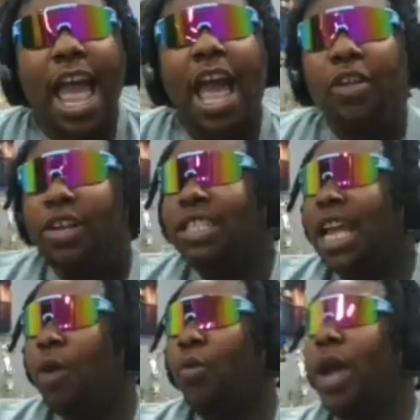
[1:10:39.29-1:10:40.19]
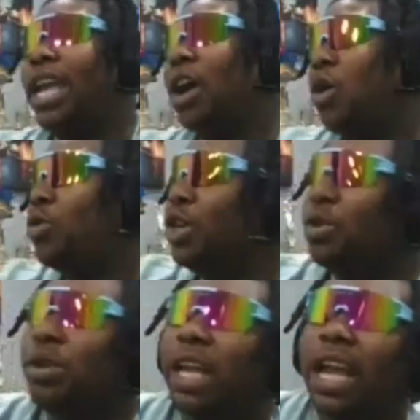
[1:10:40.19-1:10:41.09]
how did that weigh on
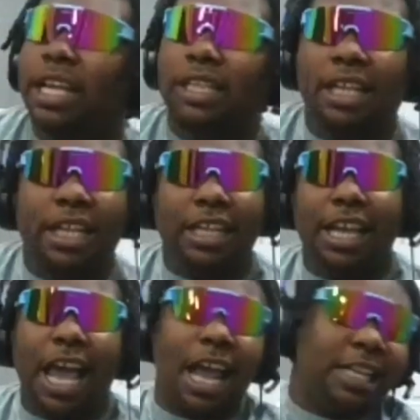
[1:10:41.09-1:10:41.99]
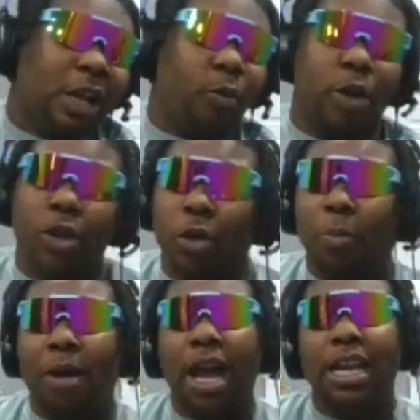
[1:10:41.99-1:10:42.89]
you like th- how did that weigh on
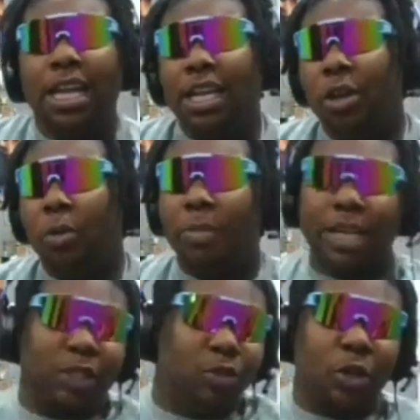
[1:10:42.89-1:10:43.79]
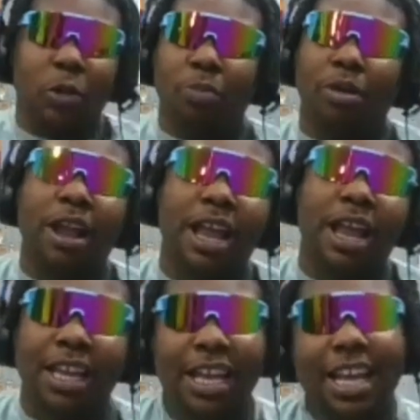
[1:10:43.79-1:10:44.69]
your body your mental your
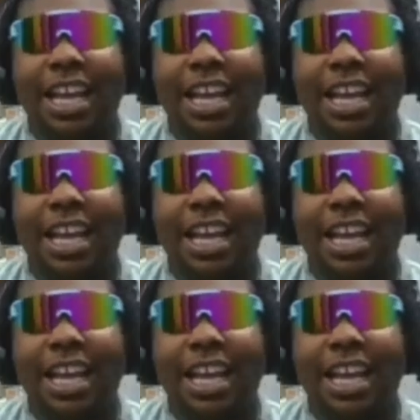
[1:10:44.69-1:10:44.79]
brain